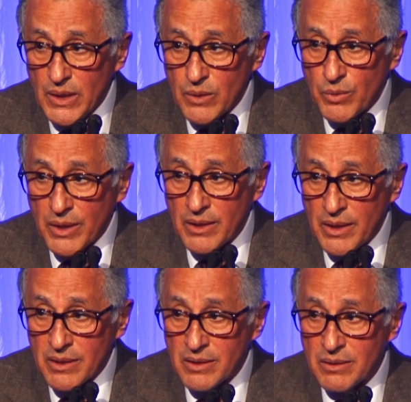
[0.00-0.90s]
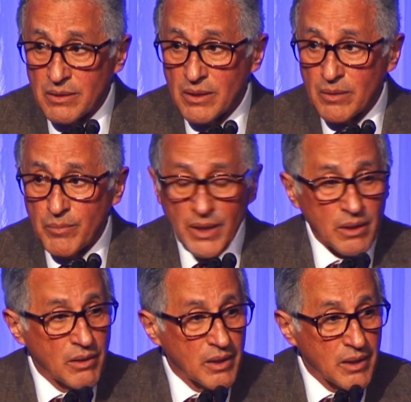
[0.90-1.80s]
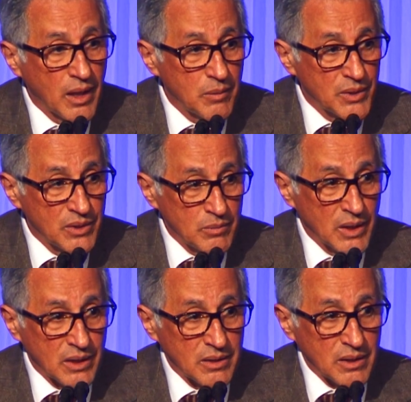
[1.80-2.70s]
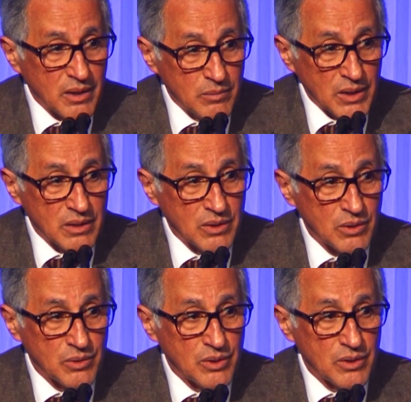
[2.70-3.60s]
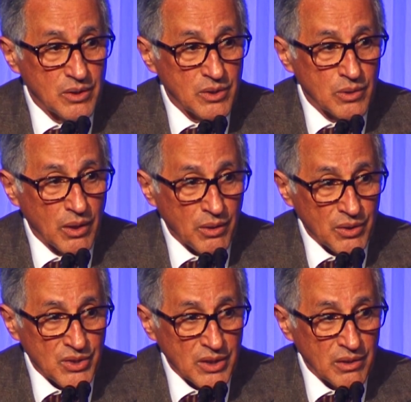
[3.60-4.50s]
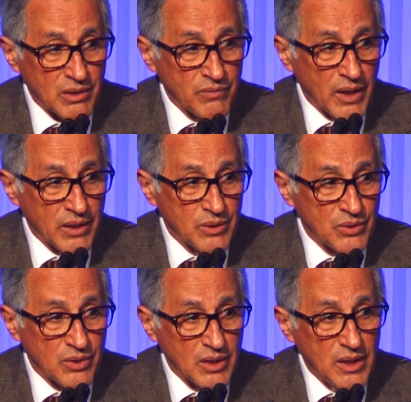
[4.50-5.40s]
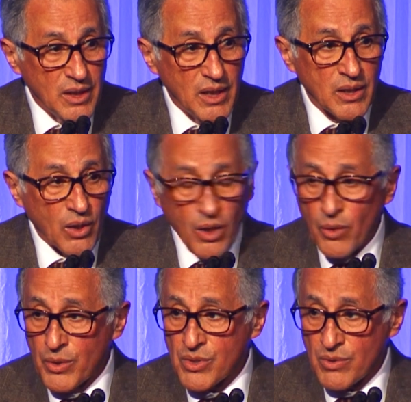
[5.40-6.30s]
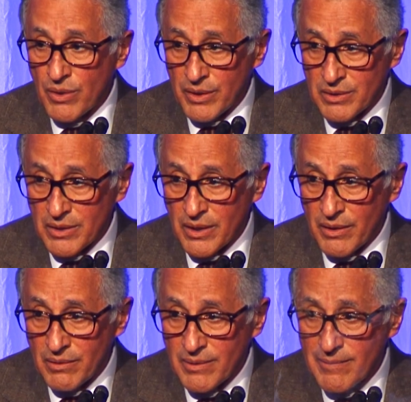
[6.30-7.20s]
We're connected by our common humanity, committed to our shared values, and always stronger together.